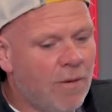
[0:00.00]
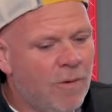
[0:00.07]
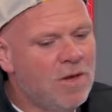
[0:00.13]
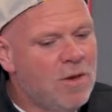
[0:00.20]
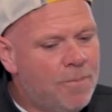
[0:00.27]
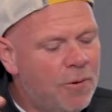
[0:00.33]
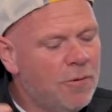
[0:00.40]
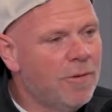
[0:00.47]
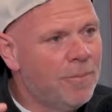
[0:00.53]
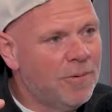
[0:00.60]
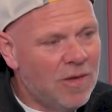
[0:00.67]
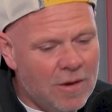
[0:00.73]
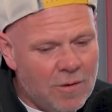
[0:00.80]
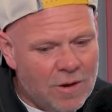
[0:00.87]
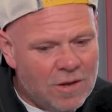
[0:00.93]
Yeah, where you put the
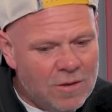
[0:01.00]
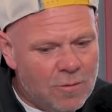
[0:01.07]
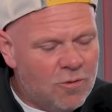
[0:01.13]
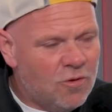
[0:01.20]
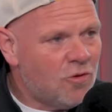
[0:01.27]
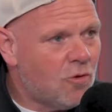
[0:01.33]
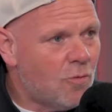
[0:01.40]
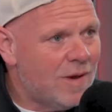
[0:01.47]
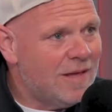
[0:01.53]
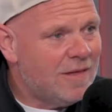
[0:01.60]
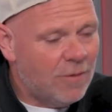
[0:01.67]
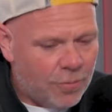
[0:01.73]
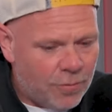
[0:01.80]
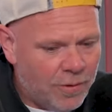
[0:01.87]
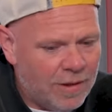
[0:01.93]
potato in, you
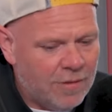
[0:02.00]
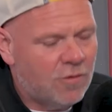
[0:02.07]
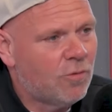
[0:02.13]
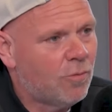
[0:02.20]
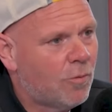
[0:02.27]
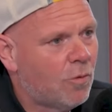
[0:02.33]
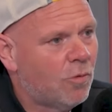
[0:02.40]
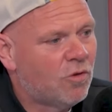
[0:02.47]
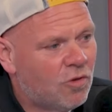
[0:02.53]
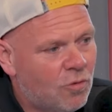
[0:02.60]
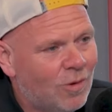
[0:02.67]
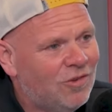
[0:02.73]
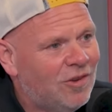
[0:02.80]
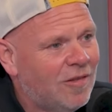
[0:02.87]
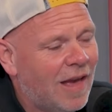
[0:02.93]
squeeze it through, and it
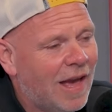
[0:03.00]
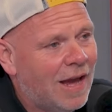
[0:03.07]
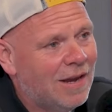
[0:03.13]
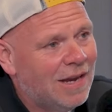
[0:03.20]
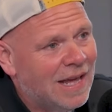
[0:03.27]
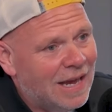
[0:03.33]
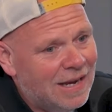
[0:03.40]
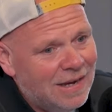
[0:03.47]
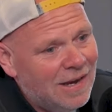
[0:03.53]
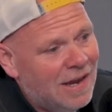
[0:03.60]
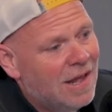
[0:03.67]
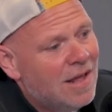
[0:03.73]
squishes it out at the end.